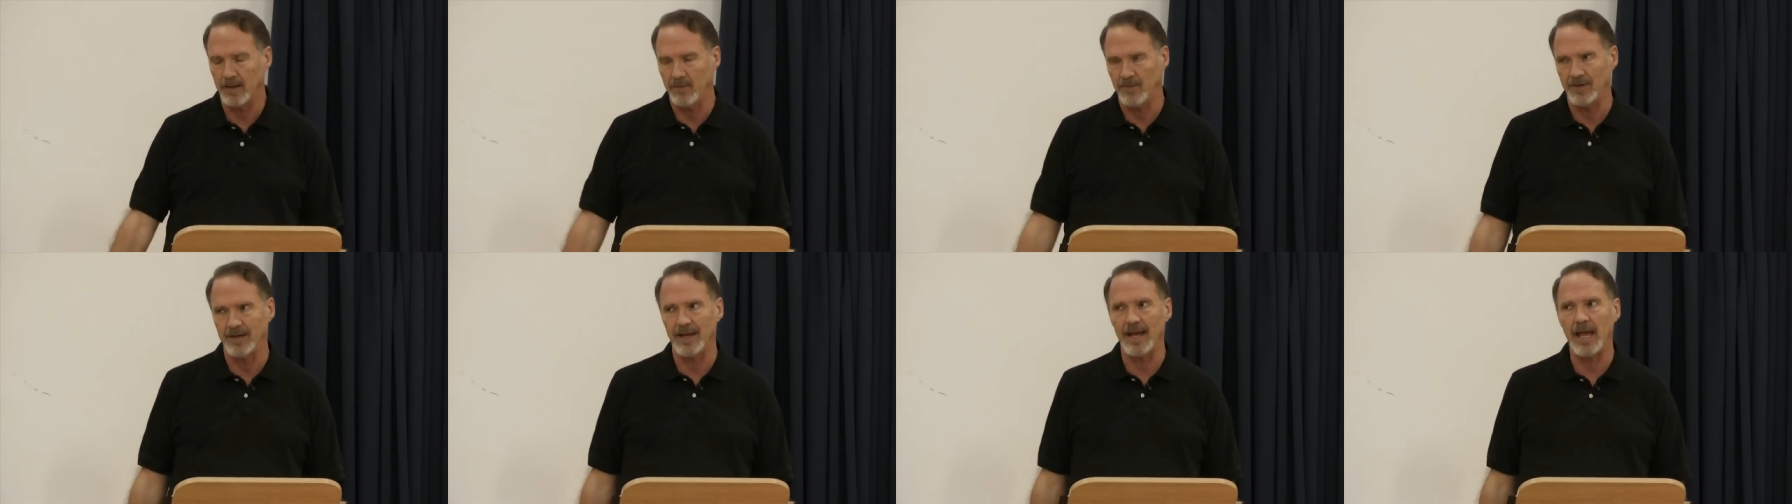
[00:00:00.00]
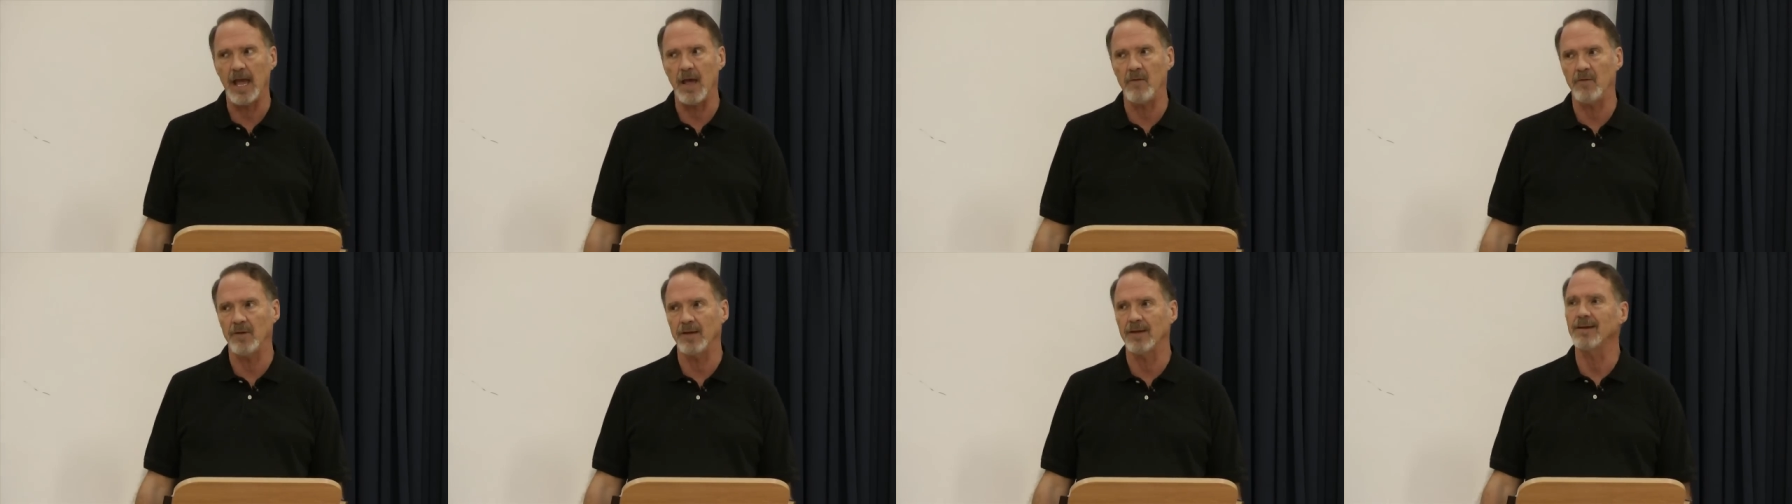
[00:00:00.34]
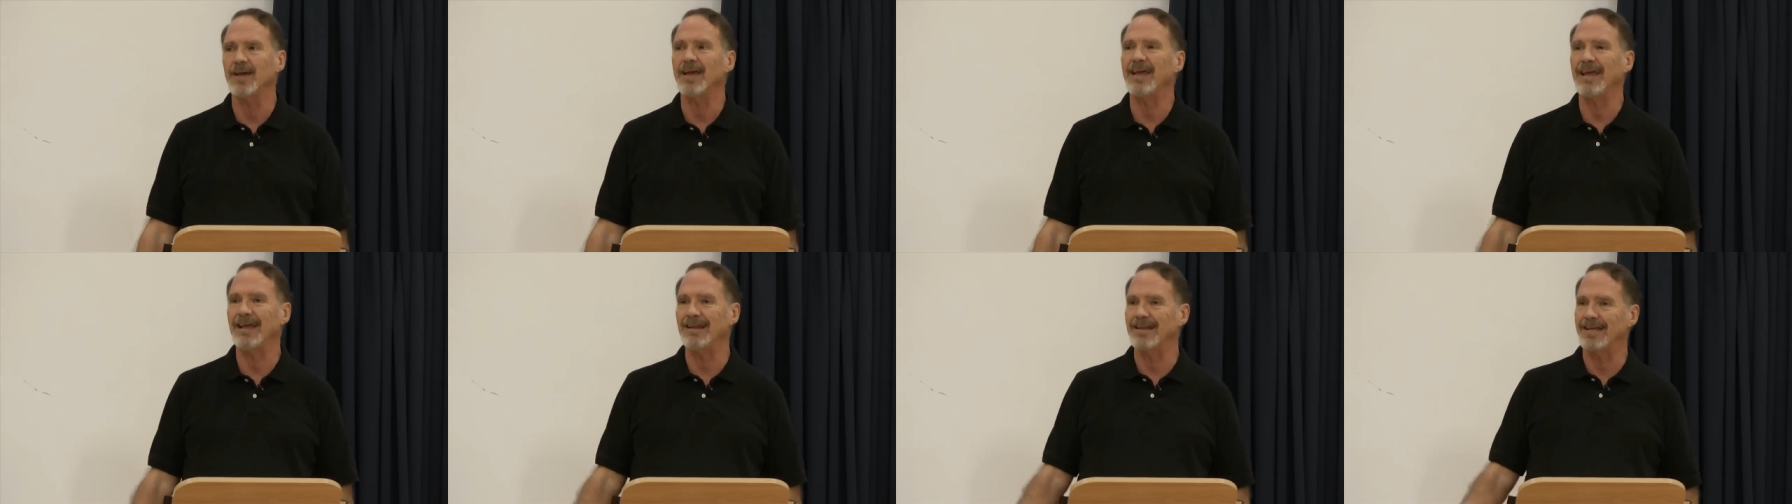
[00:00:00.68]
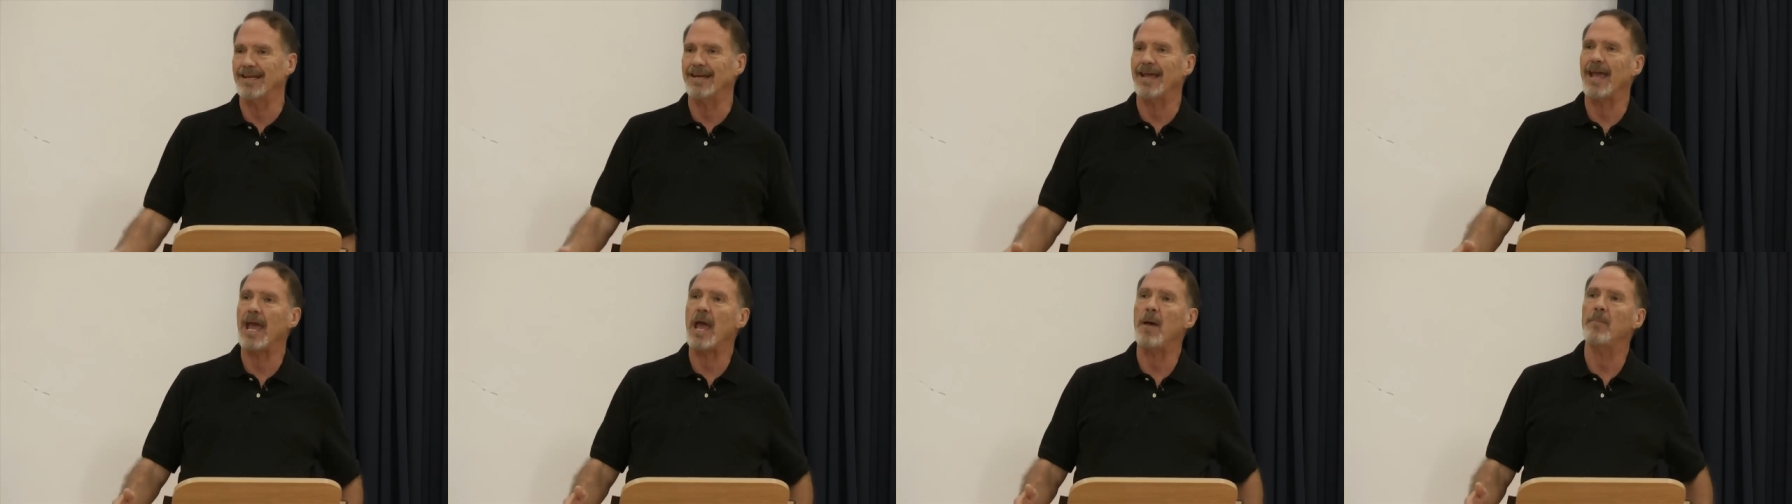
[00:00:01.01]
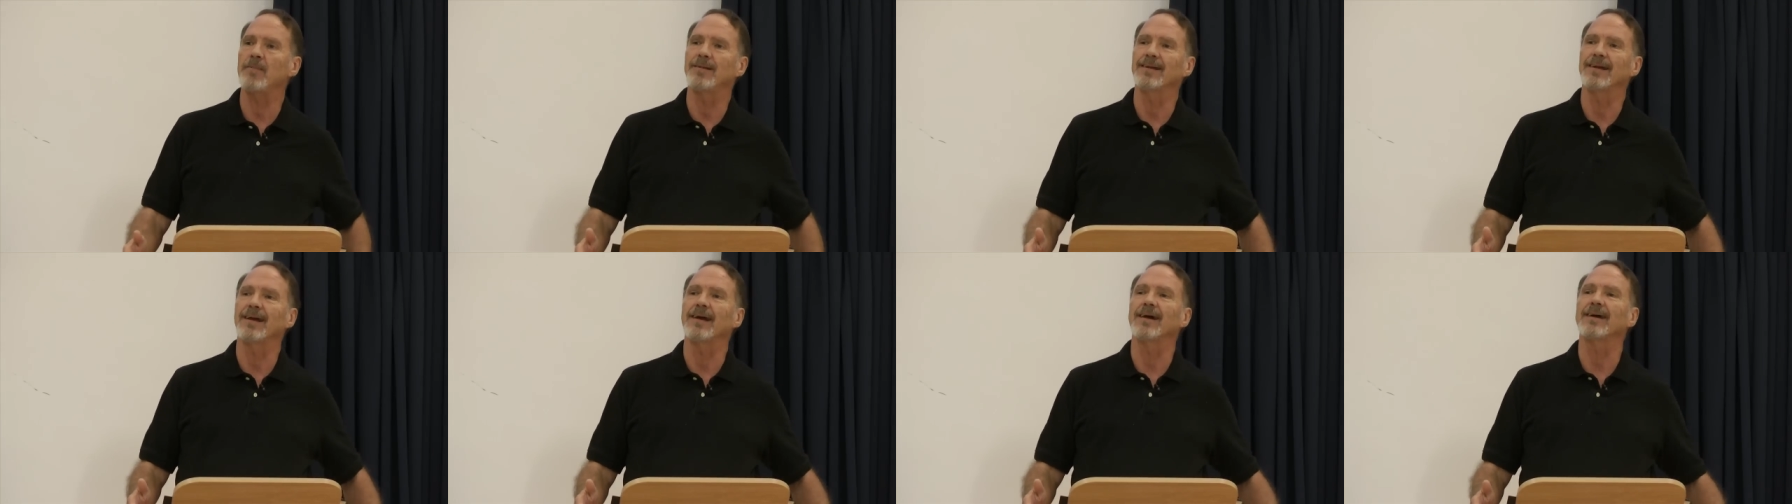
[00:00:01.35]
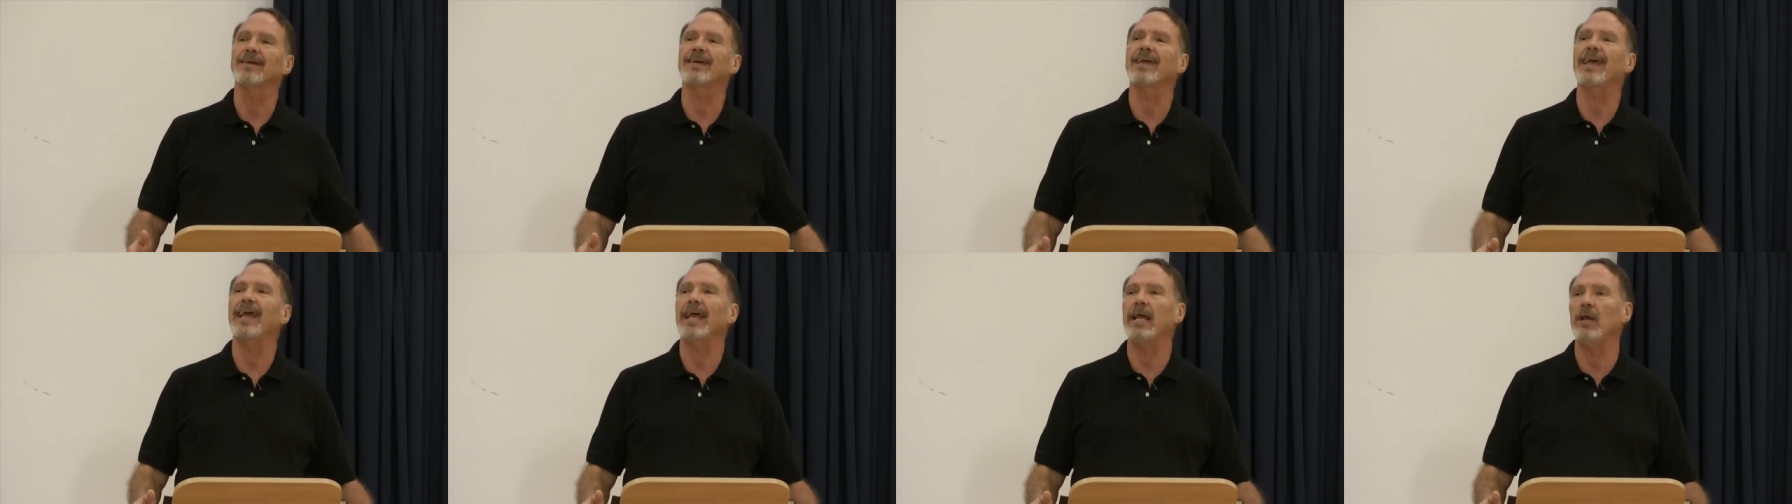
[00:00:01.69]
even having healing happening
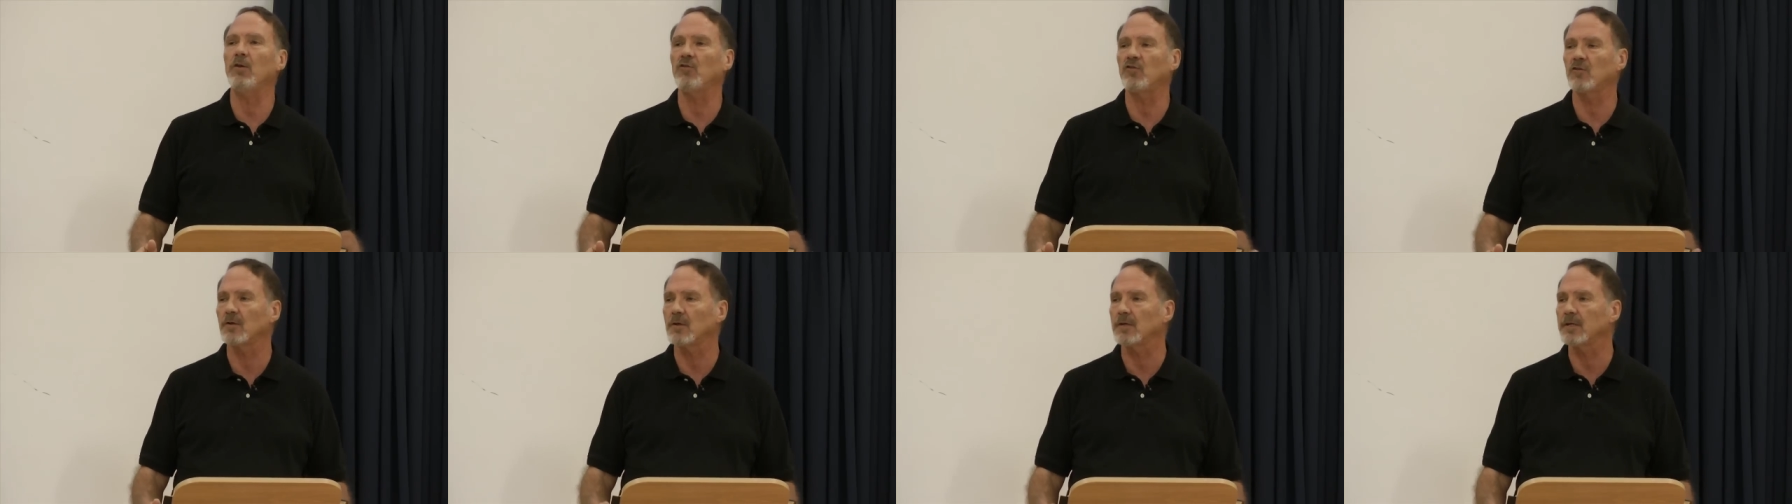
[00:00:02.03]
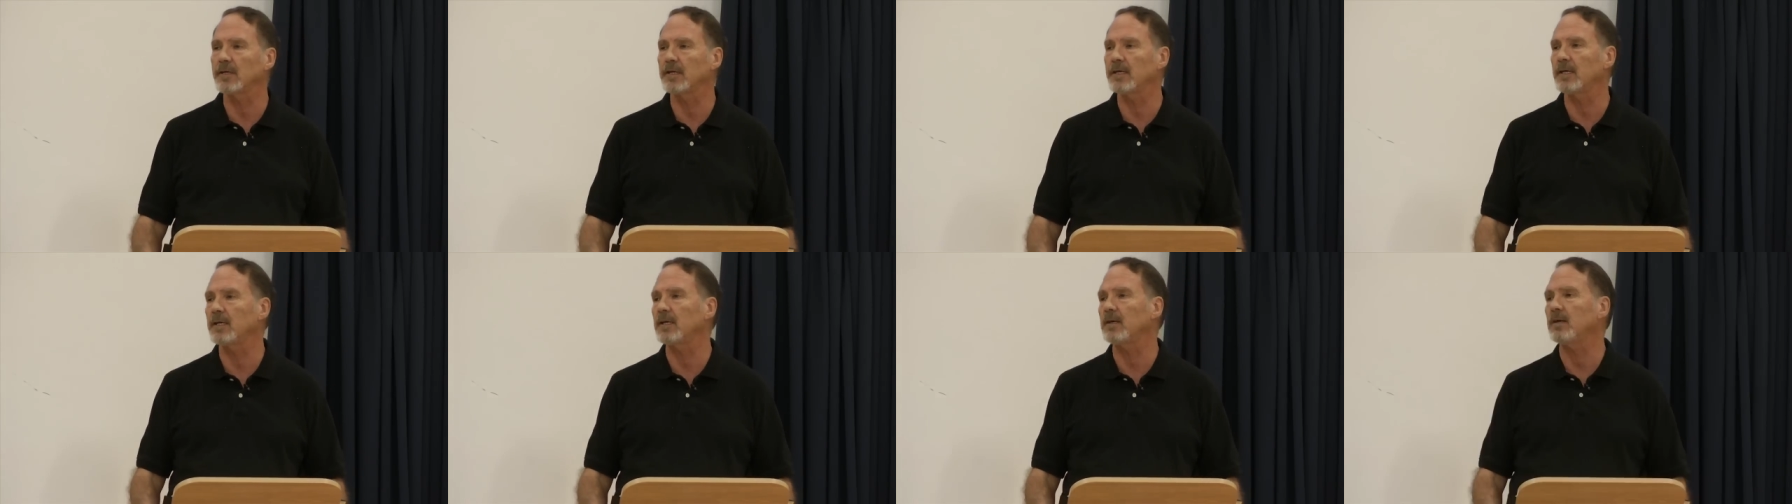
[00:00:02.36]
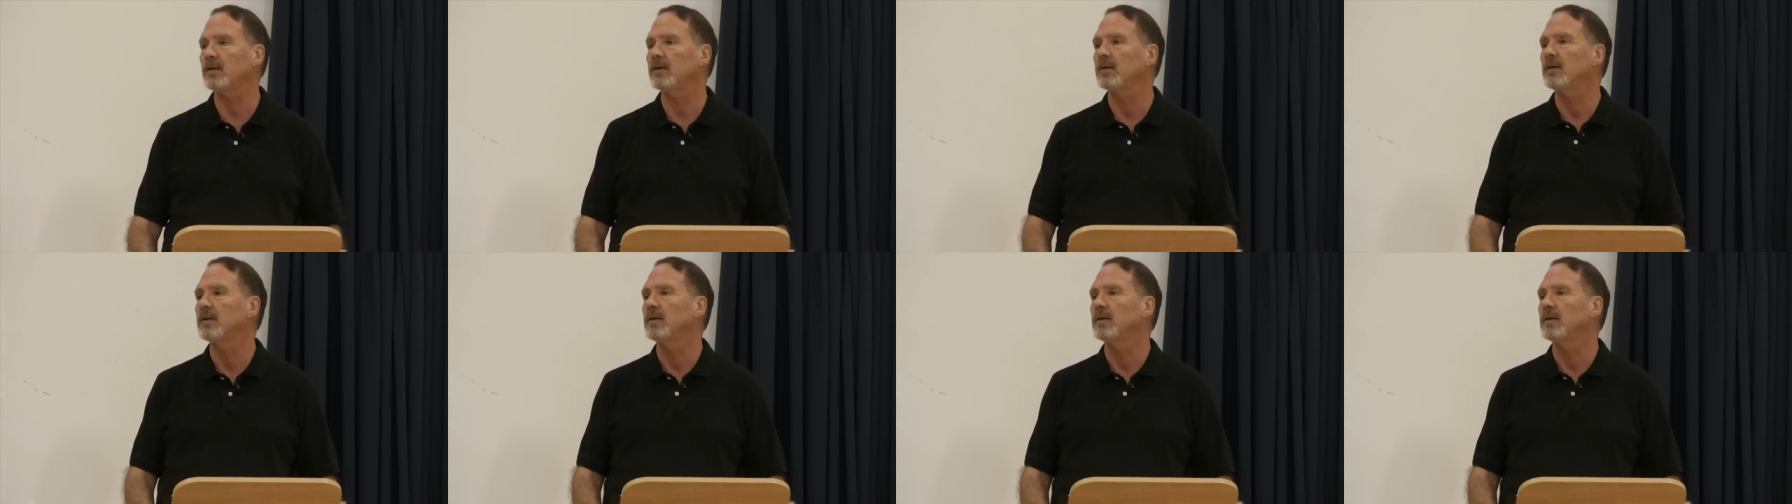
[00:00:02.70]
occasionally,